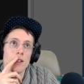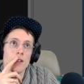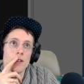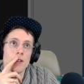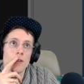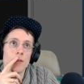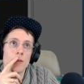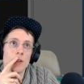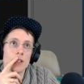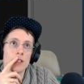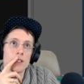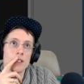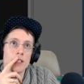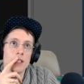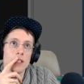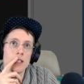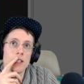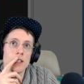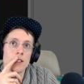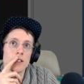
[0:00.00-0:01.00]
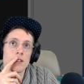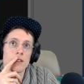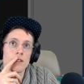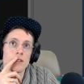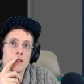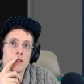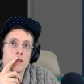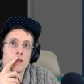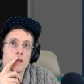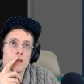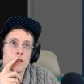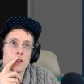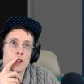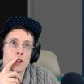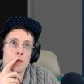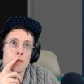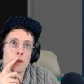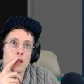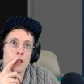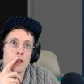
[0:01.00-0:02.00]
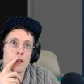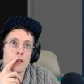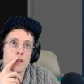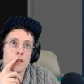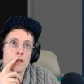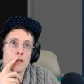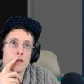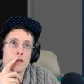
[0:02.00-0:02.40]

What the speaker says: Oh, where's the pill?